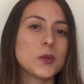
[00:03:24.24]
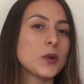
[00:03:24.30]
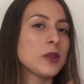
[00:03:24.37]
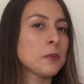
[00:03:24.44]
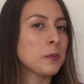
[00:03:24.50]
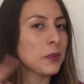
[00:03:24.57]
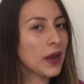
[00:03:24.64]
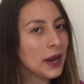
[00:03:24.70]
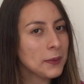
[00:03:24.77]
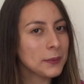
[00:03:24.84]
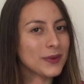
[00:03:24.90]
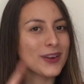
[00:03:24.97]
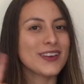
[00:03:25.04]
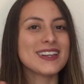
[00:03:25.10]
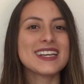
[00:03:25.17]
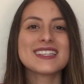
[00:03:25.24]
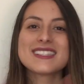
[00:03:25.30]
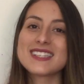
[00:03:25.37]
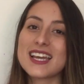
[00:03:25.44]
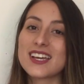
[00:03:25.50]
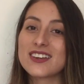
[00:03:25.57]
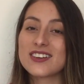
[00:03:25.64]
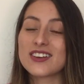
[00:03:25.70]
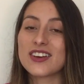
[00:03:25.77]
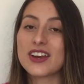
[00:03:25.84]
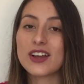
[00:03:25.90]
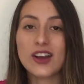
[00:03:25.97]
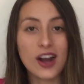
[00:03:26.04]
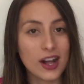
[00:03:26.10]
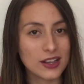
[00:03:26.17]
with primary and
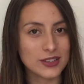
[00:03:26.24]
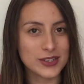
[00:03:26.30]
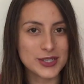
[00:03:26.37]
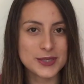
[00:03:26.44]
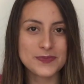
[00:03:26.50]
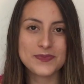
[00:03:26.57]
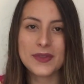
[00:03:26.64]
secondary colors.